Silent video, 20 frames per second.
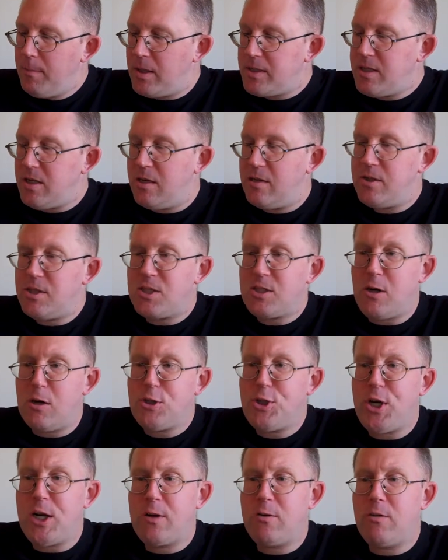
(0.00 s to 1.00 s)
But the
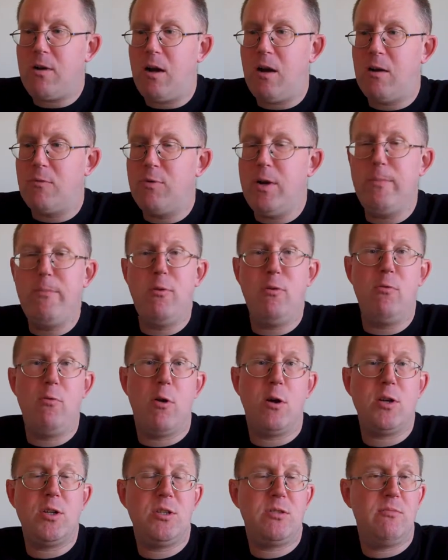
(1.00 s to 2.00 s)
Star Trek reboot
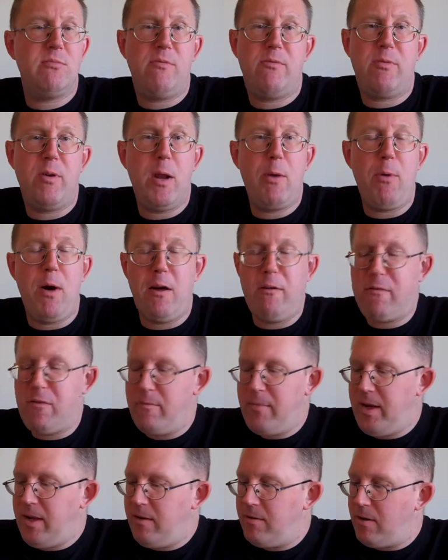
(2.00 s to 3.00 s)
works pretty well
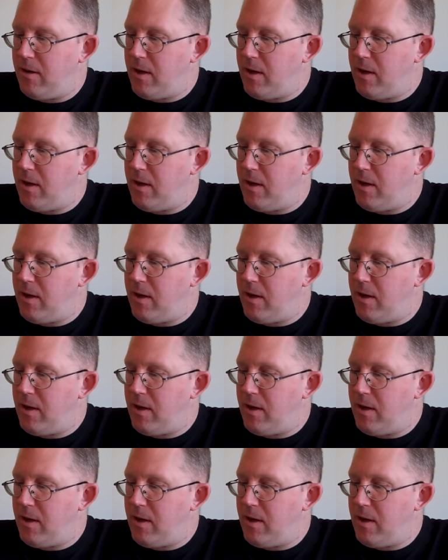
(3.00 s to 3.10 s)
for me.